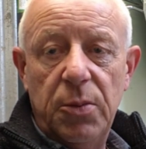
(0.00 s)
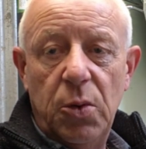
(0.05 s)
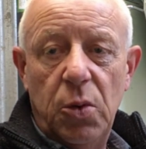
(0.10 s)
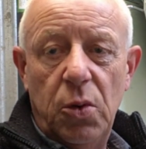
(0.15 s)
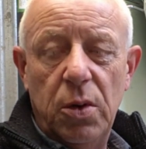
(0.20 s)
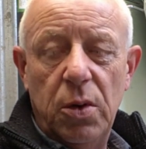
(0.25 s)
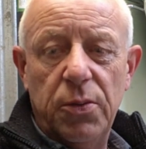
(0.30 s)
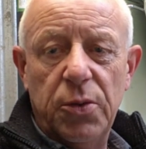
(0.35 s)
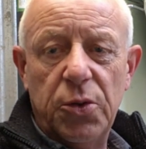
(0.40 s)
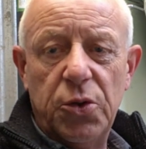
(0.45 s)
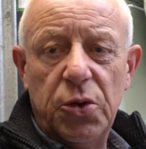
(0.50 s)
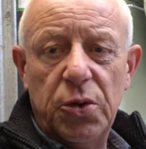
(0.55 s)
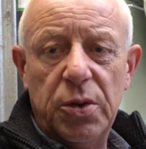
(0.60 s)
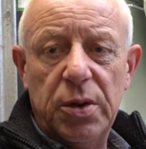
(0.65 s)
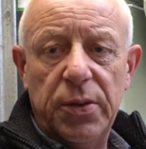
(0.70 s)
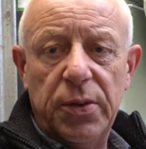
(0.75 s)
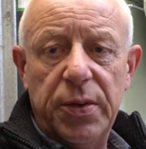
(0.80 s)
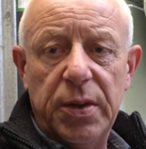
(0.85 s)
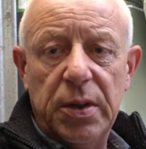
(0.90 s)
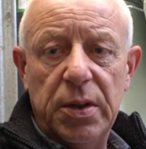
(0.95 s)
all of a sudden
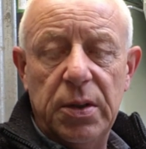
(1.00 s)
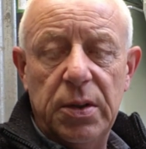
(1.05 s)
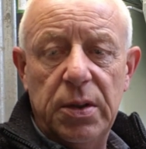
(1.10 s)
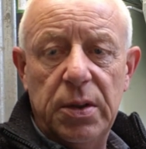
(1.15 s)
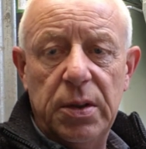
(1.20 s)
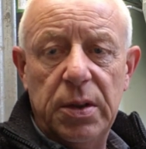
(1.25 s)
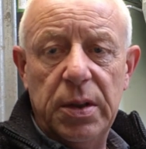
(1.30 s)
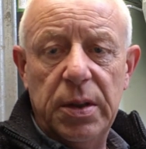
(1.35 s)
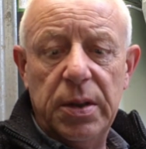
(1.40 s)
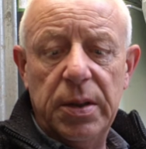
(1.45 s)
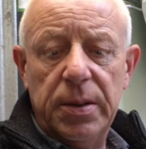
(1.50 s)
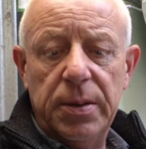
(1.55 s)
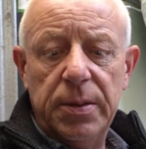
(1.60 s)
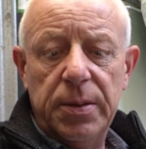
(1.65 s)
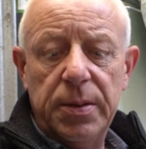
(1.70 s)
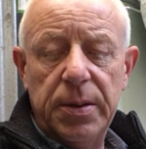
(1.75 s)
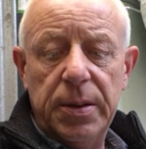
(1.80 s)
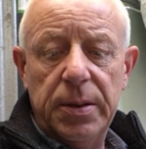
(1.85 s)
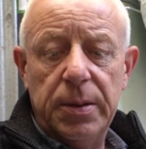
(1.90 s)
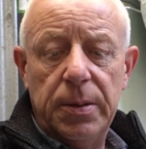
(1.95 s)
I feel
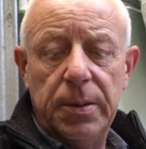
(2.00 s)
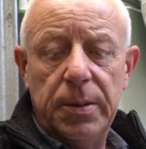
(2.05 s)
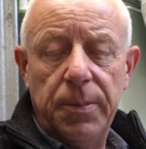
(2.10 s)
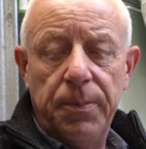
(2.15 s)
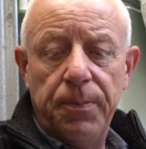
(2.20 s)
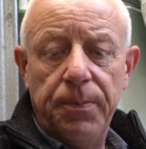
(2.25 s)
ill.